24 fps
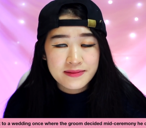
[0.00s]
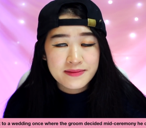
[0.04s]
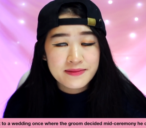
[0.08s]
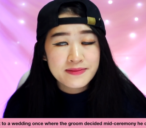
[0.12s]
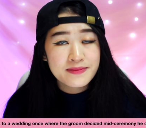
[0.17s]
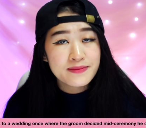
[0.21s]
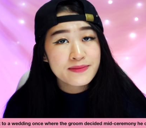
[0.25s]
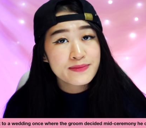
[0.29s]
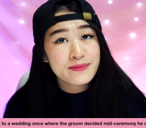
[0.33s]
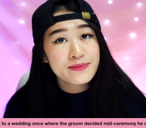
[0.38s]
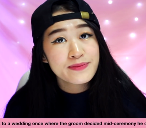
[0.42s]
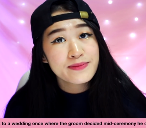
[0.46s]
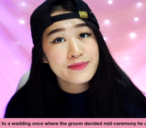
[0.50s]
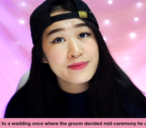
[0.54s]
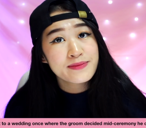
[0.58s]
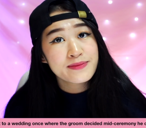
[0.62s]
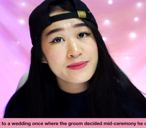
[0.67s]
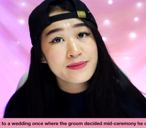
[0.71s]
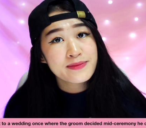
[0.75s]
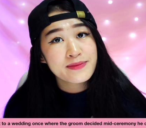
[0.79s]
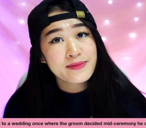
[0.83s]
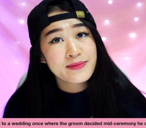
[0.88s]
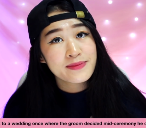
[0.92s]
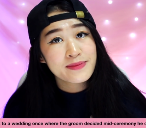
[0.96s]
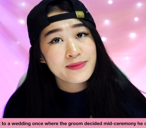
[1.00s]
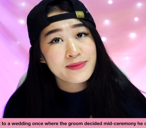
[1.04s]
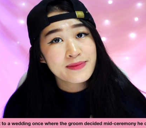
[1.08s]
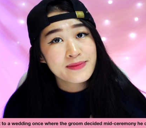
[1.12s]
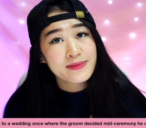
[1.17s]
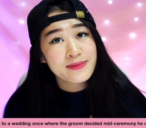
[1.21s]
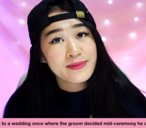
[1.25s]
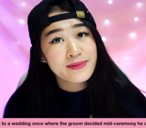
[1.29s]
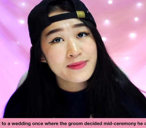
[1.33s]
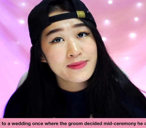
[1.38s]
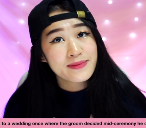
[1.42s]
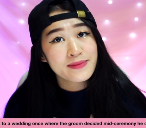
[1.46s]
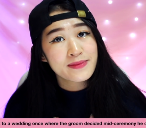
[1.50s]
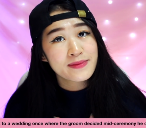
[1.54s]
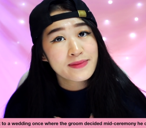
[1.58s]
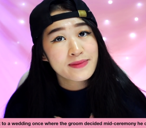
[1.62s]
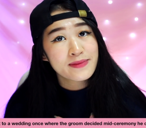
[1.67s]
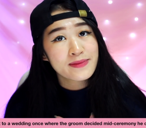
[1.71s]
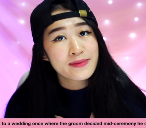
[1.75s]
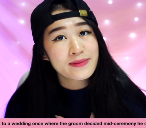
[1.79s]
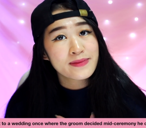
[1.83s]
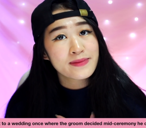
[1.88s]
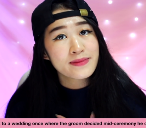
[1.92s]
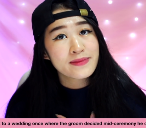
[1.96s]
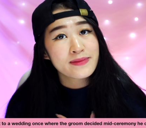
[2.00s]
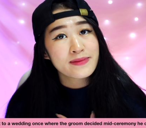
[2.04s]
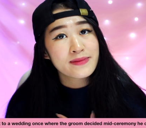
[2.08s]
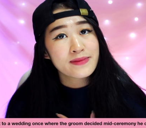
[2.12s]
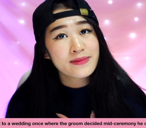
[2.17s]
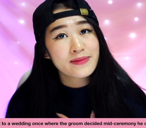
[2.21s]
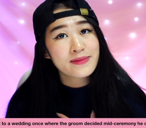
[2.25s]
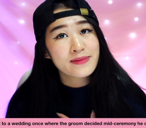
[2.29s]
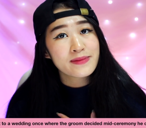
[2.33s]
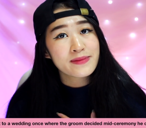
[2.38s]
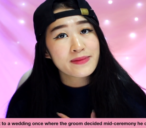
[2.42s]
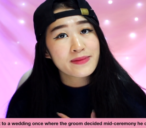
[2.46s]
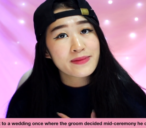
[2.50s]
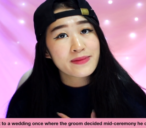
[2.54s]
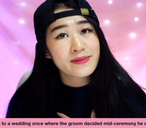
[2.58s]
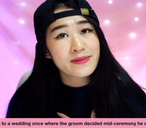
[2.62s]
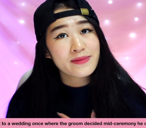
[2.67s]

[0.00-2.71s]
[no speech]